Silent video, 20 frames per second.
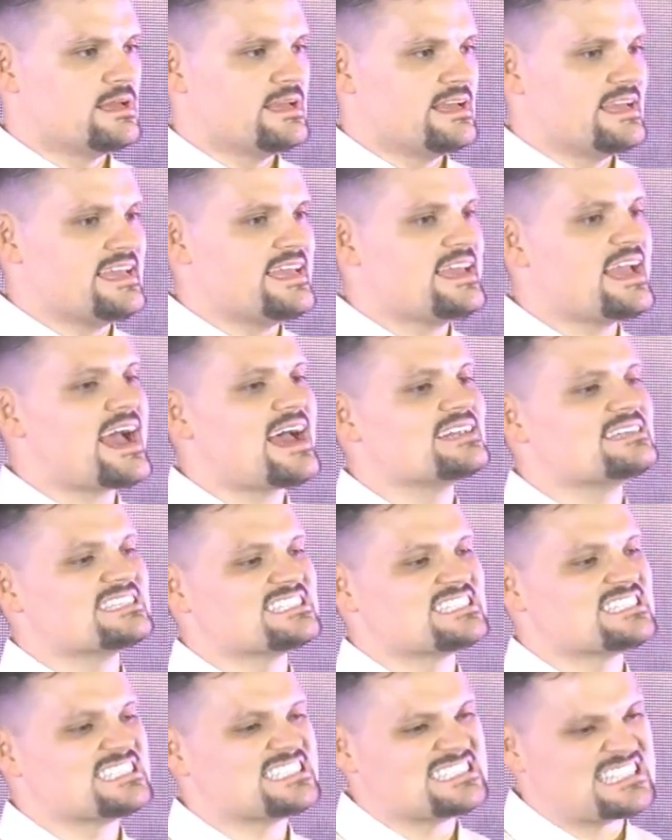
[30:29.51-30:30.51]
he had to
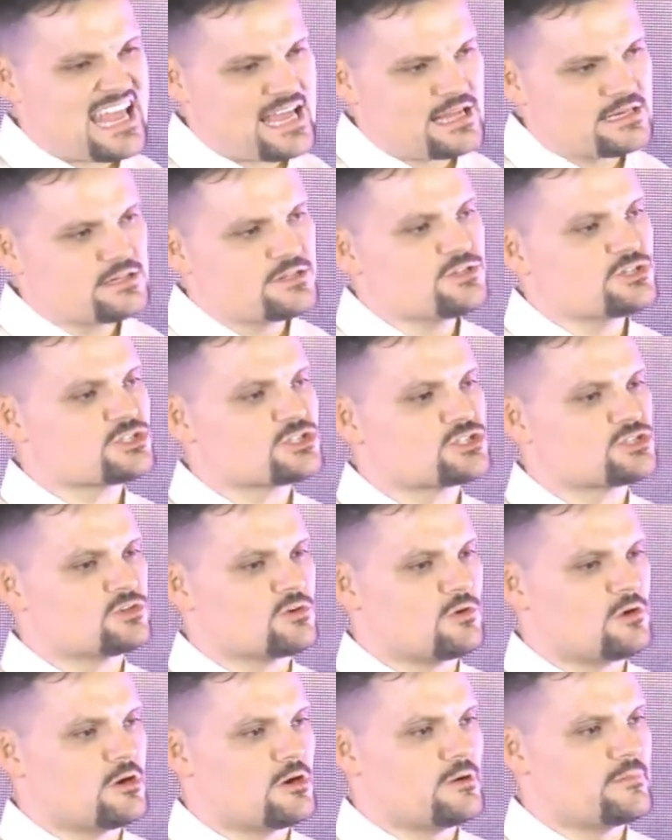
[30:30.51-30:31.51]
stand in the
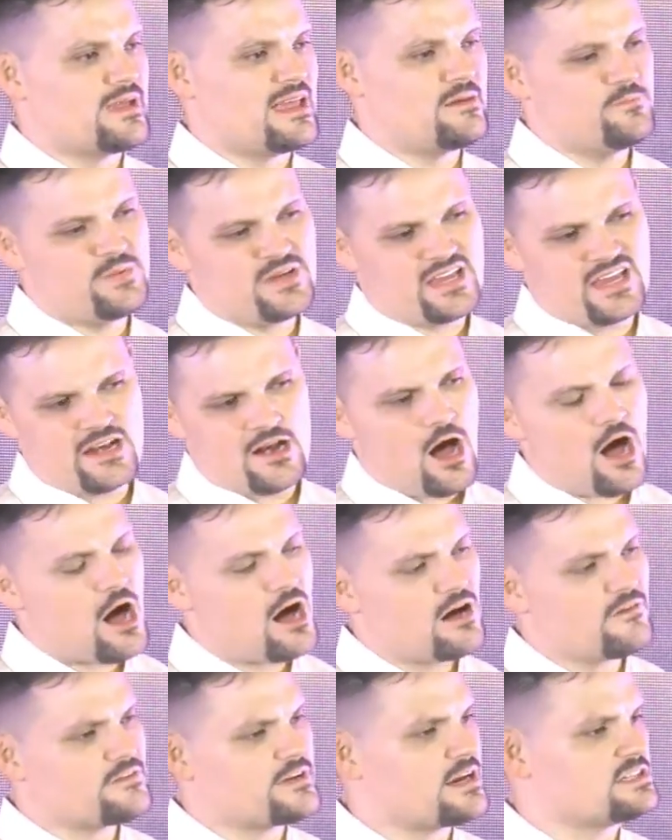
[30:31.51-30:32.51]
storm and be in
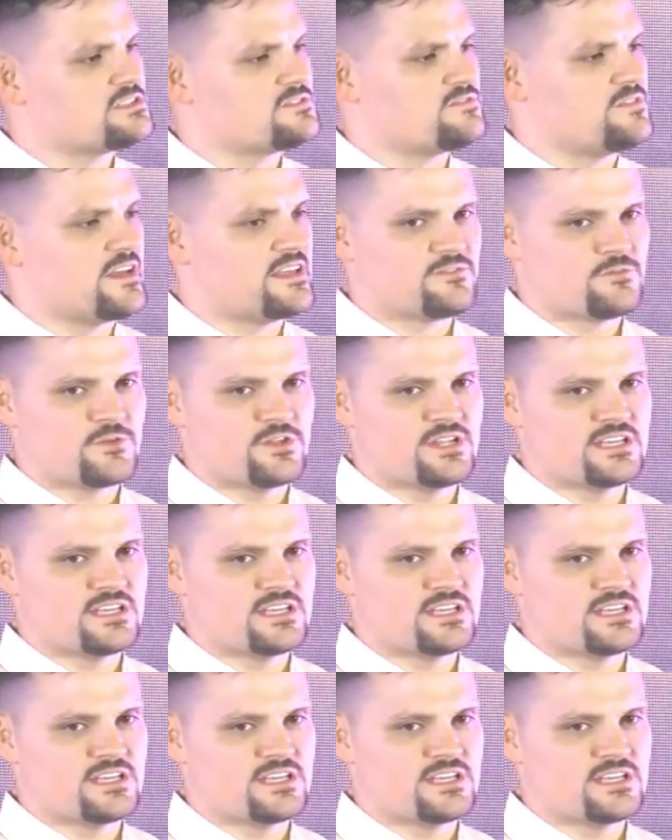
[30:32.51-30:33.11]
object of